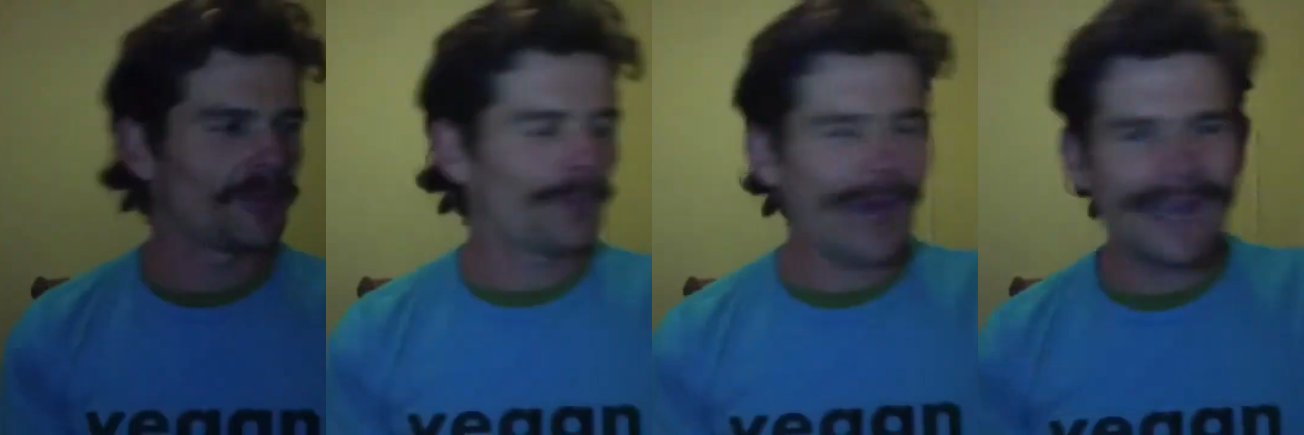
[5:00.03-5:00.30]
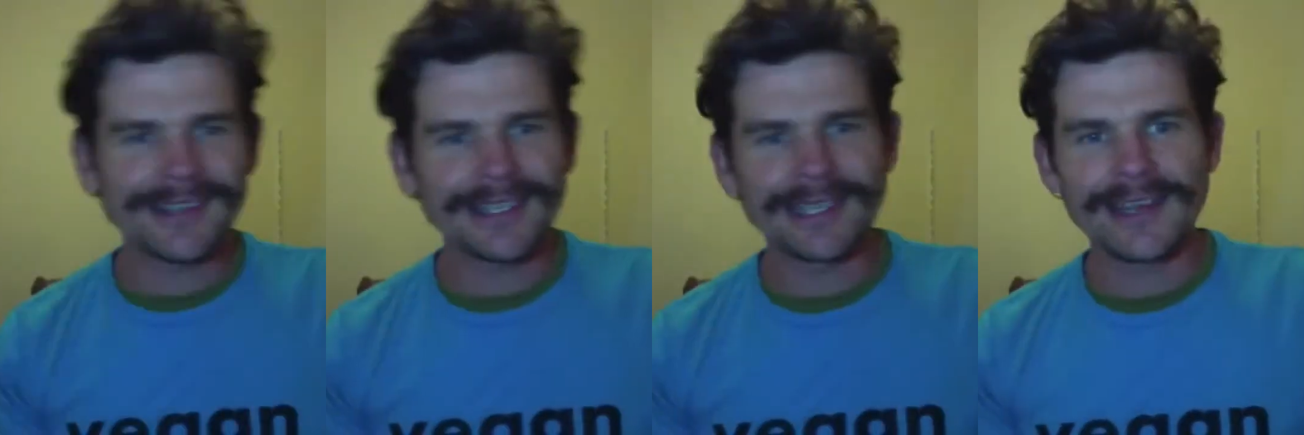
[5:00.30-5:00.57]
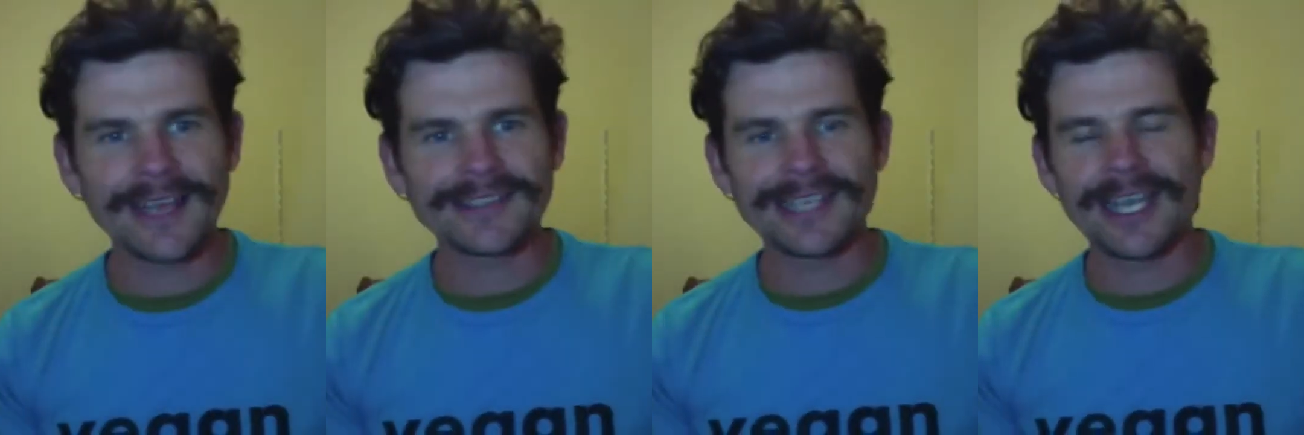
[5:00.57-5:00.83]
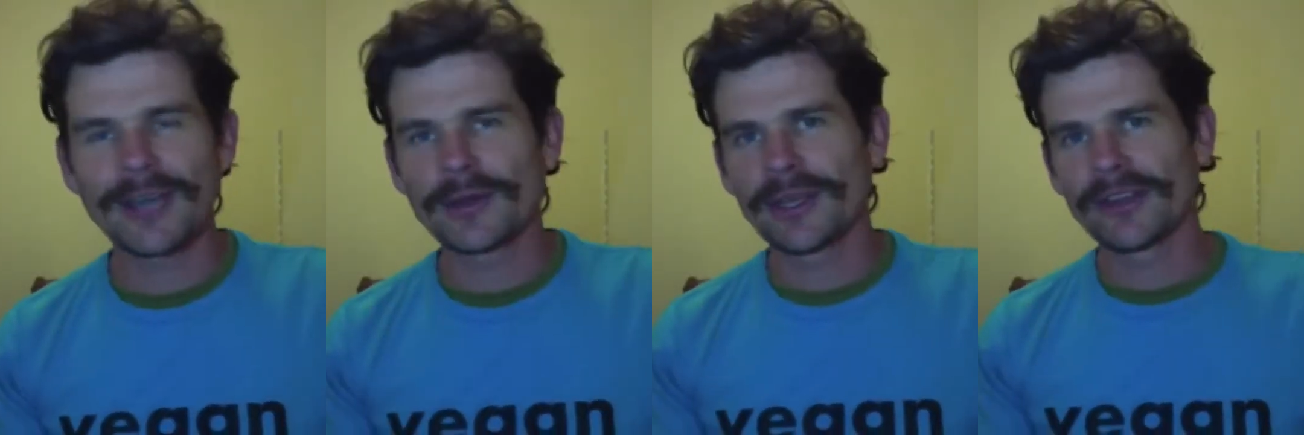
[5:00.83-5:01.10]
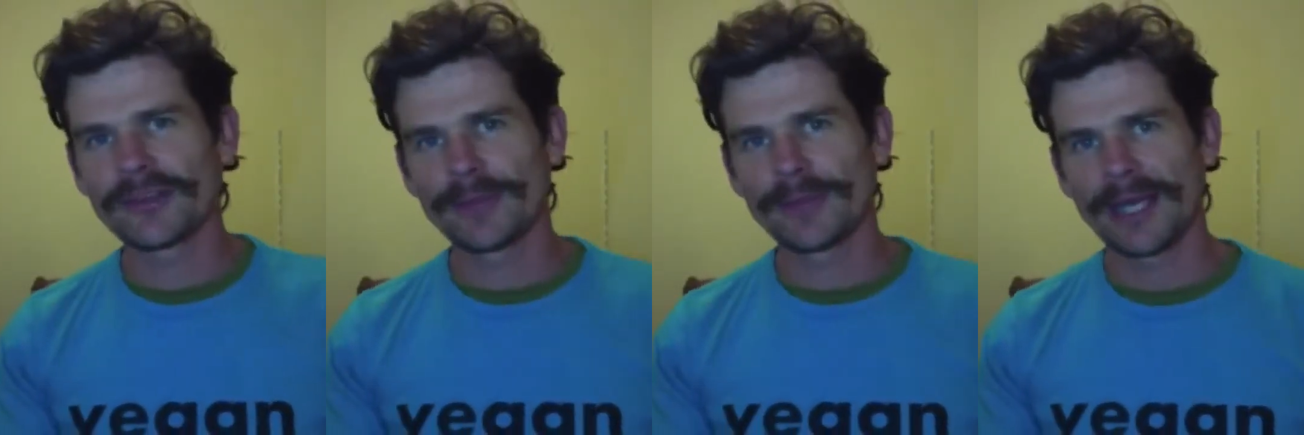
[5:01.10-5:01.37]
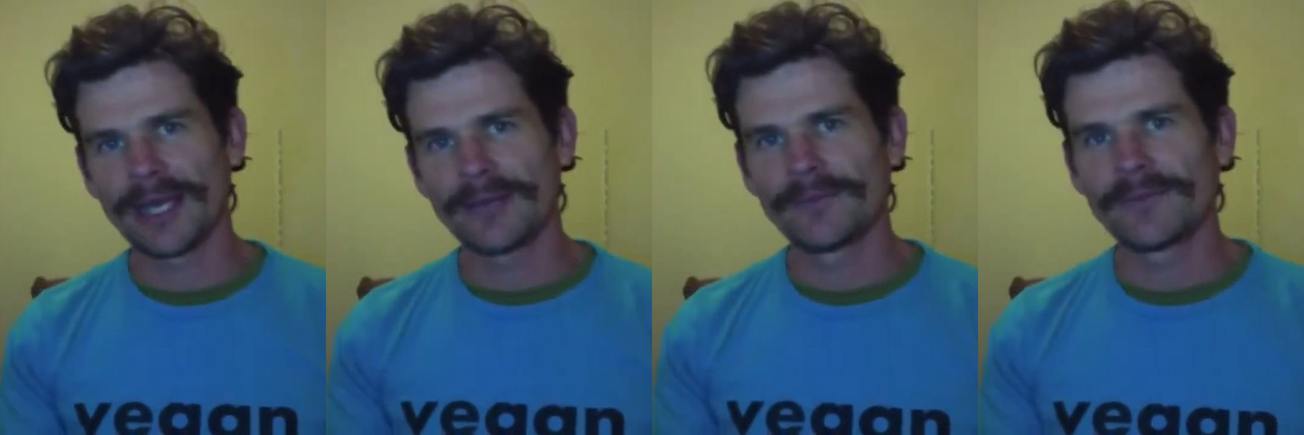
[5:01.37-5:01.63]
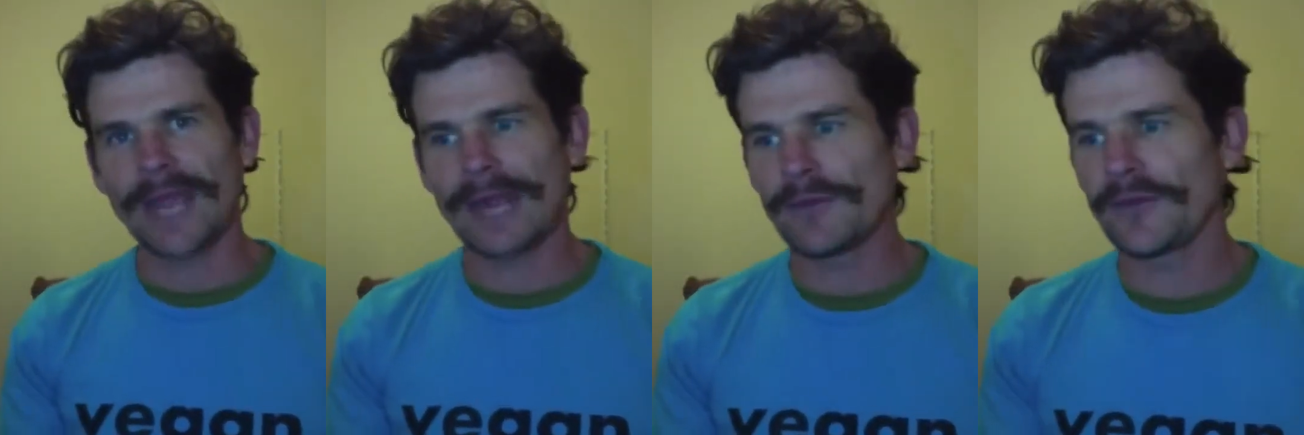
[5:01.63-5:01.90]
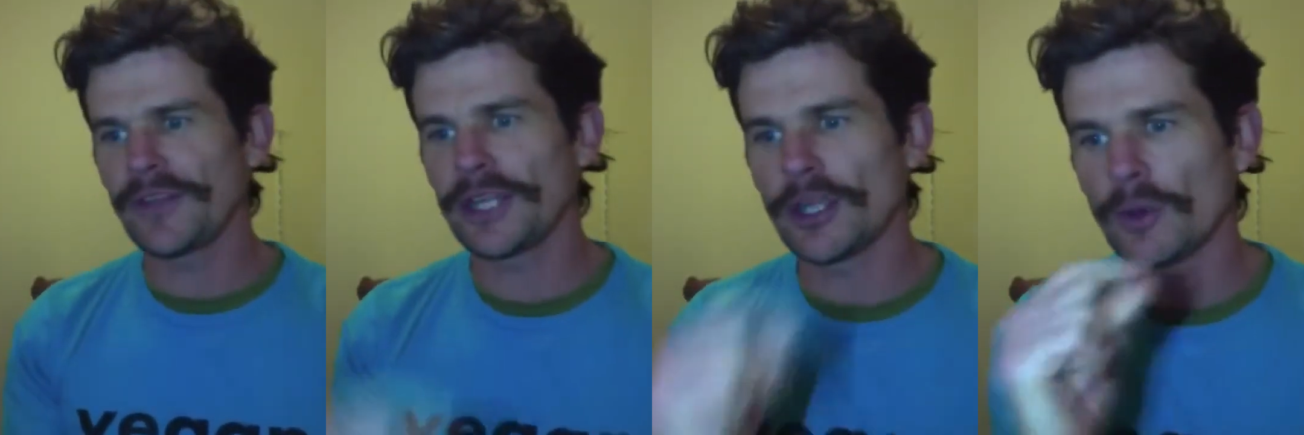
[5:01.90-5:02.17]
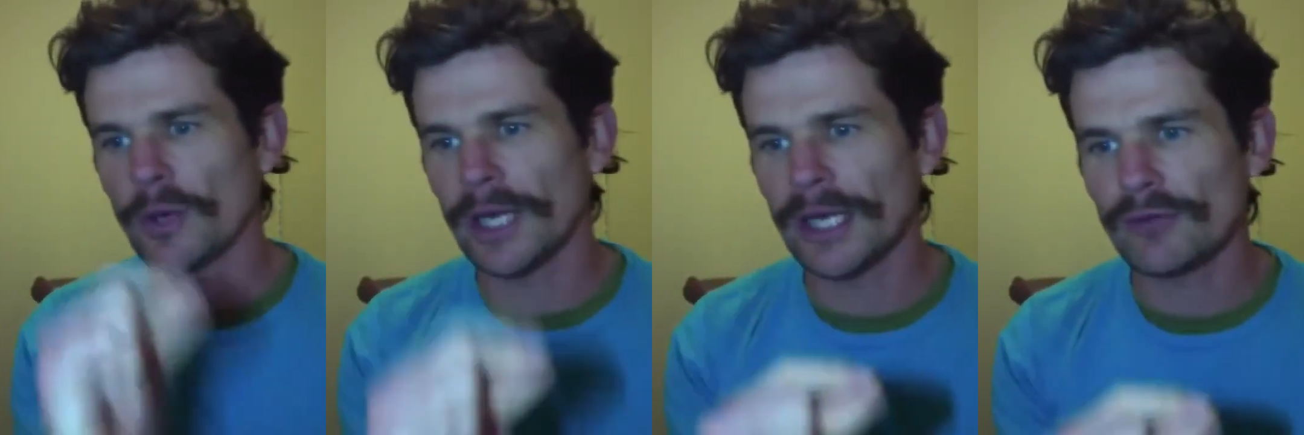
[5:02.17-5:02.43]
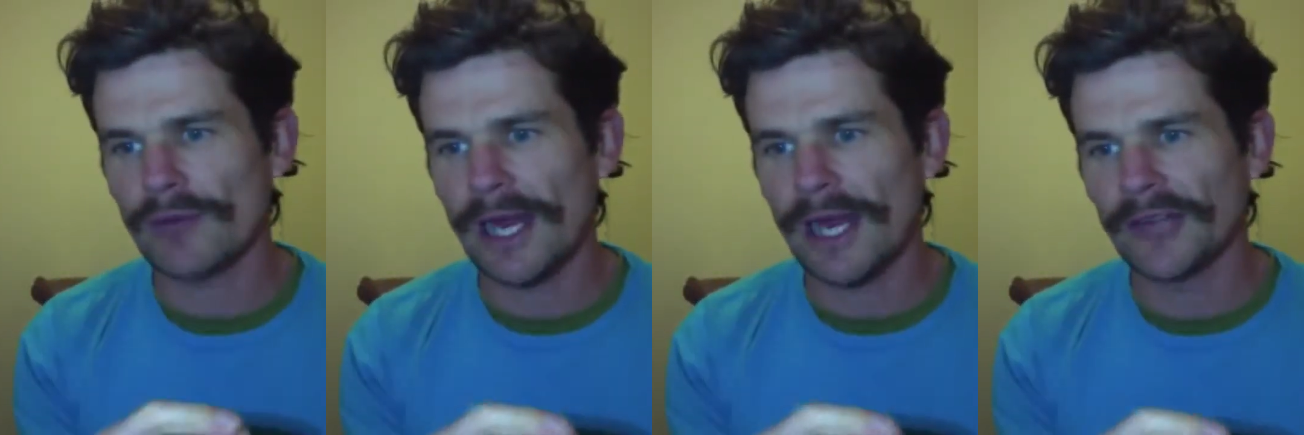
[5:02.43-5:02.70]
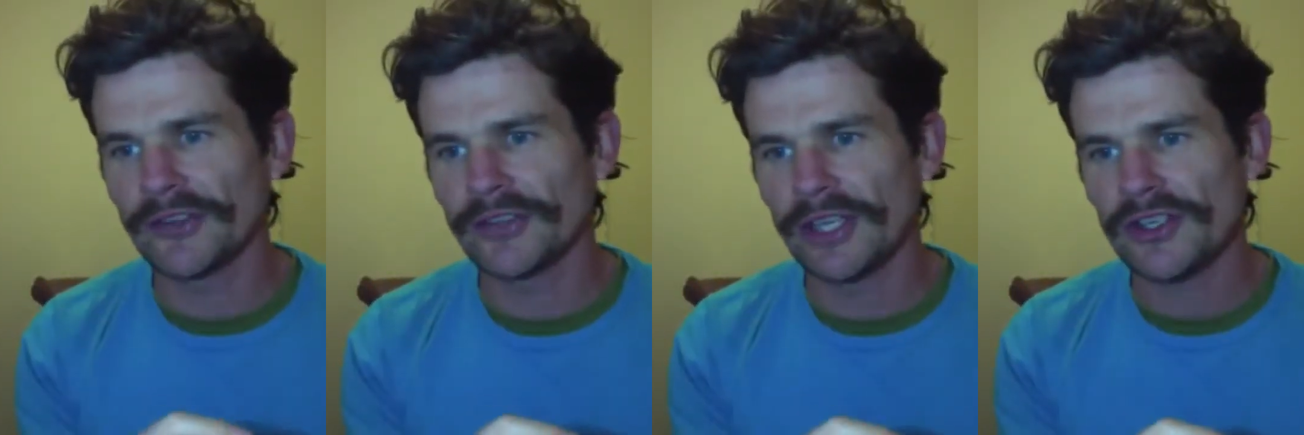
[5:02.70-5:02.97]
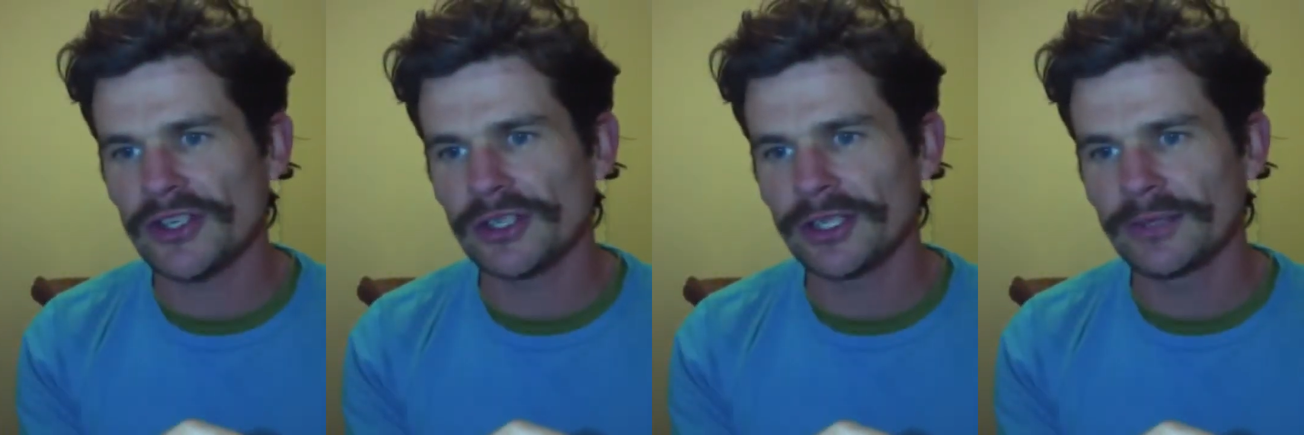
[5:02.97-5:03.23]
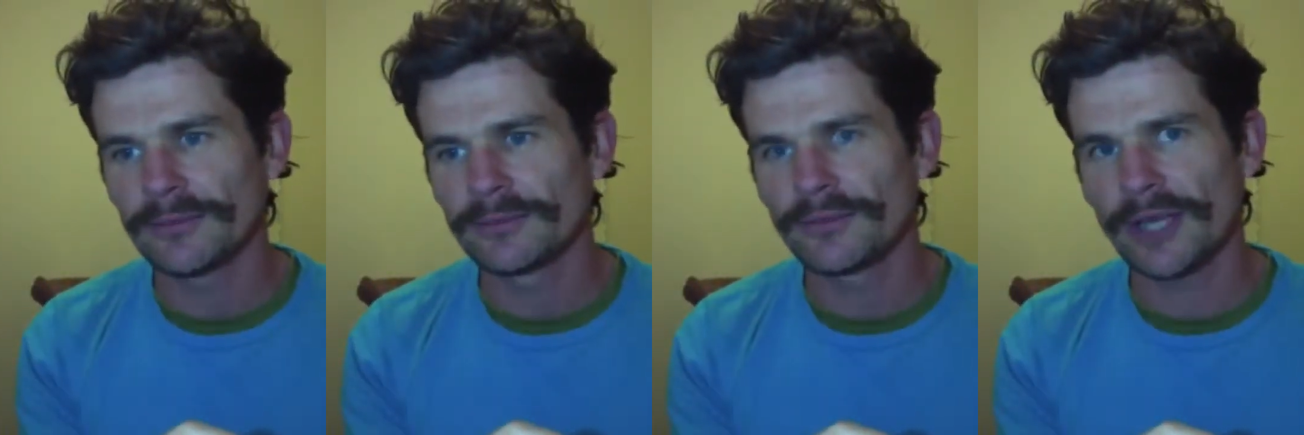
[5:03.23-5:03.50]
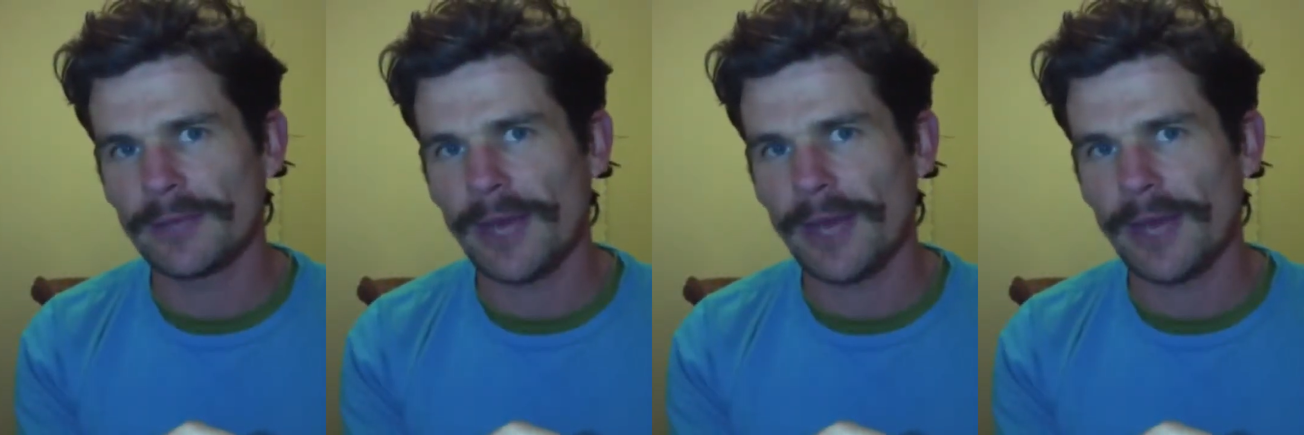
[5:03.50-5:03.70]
Basically, that's how it is, man. Everything you eat raises insulin, pretty